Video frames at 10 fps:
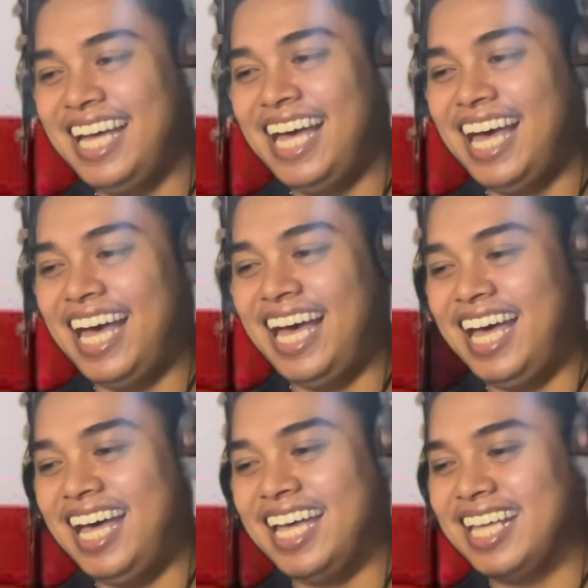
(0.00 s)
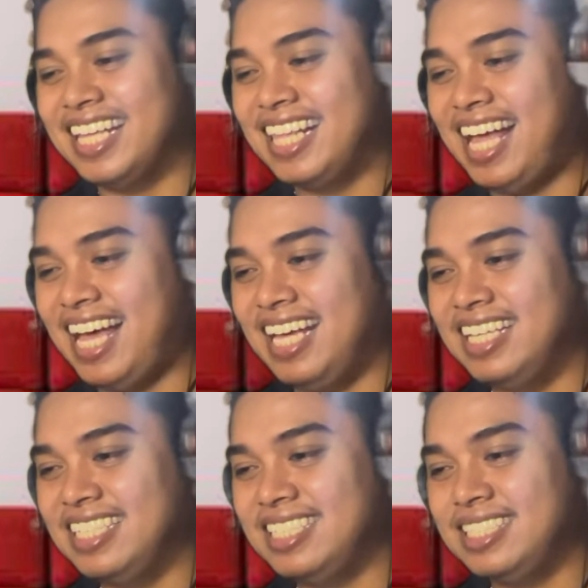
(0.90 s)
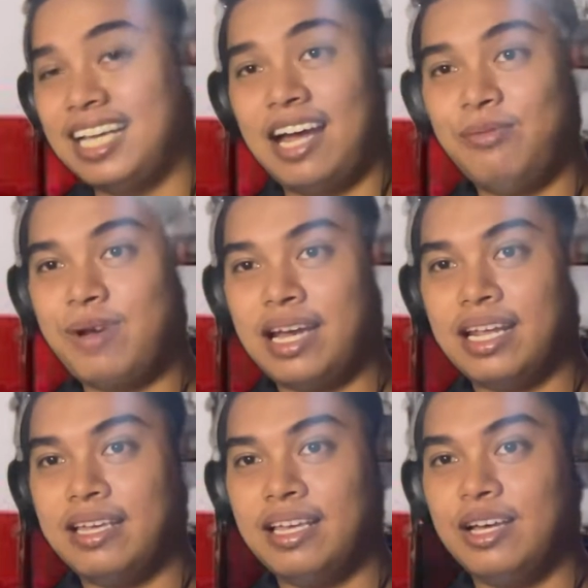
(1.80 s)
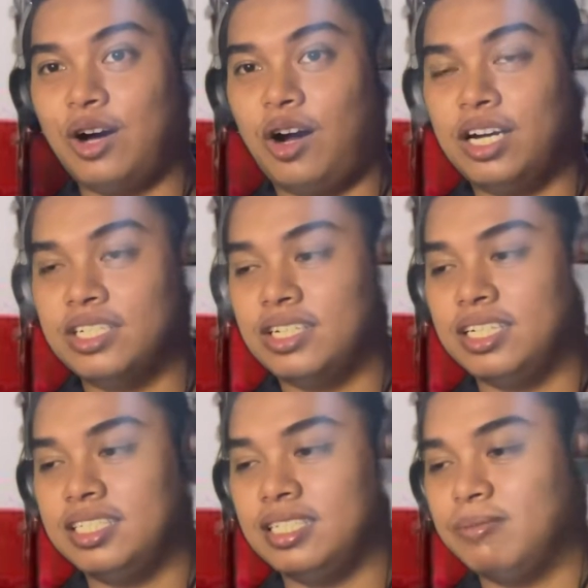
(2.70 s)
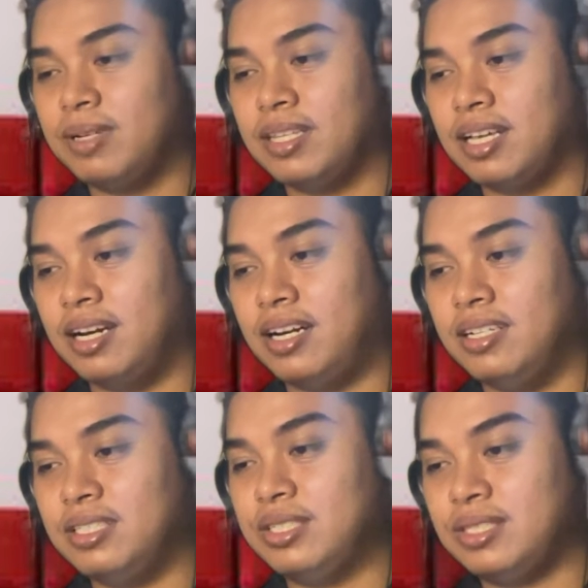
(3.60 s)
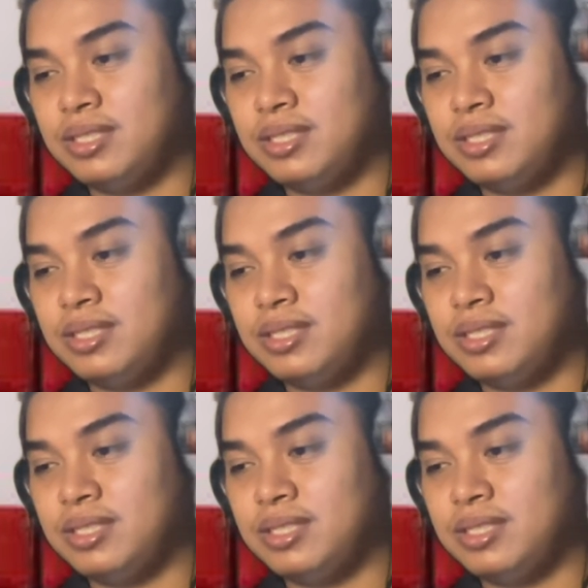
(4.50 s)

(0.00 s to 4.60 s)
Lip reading: Hi, nice. They are pretty gorgeous and pretty girls.